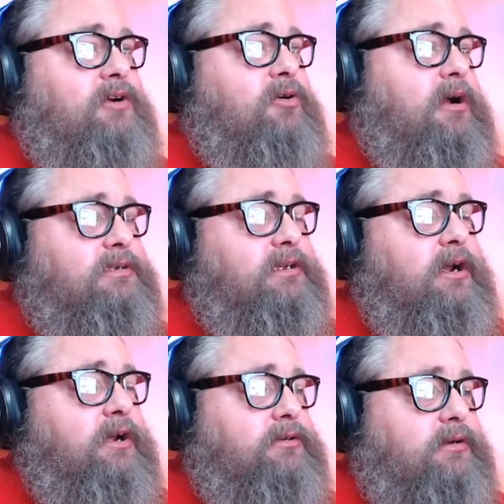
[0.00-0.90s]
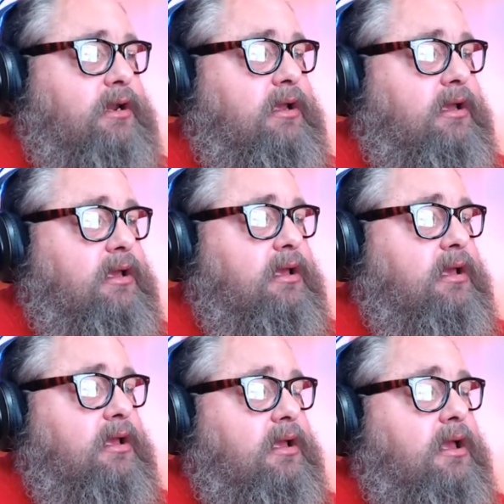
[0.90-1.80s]
across the country.
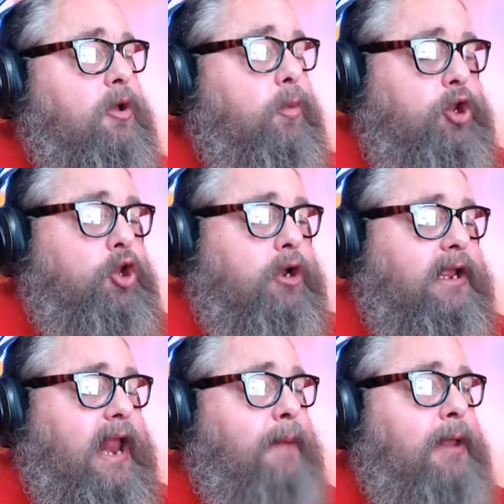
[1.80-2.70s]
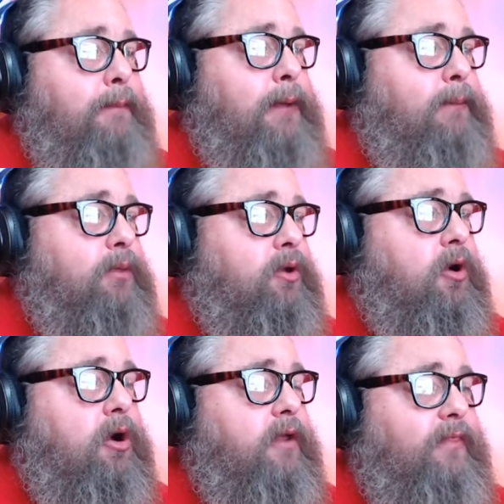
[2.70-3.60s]
When you look at how many people there
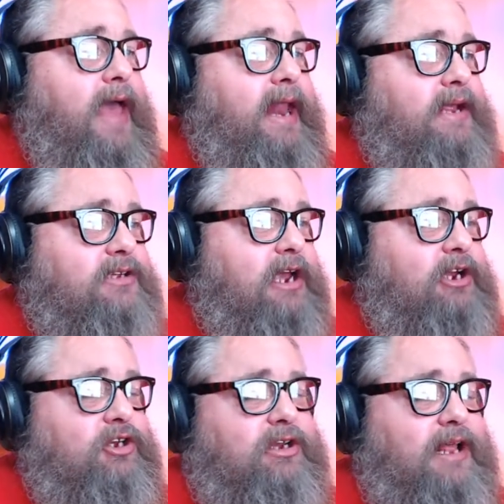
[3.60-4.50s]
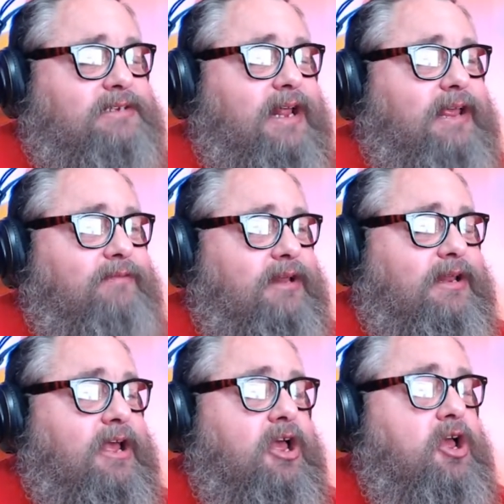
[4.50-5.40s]
are, that's not even
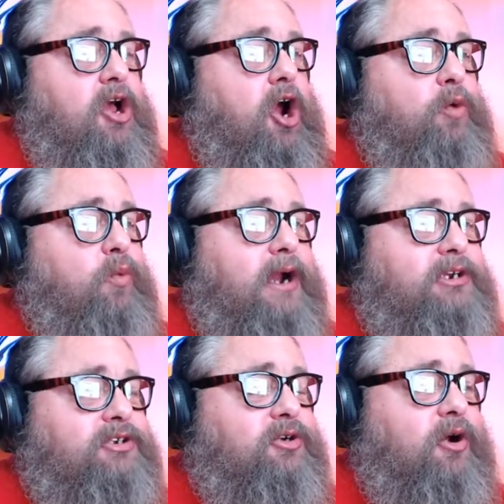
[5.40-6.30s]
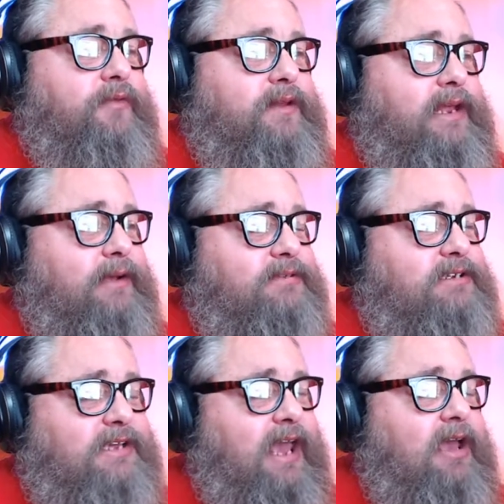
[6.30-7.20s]
a register on the damn
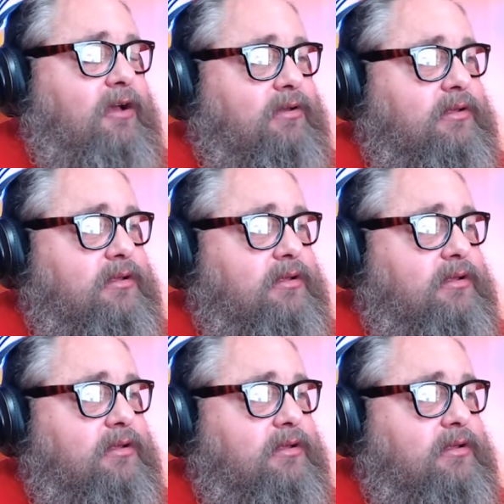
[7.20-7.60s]
scale.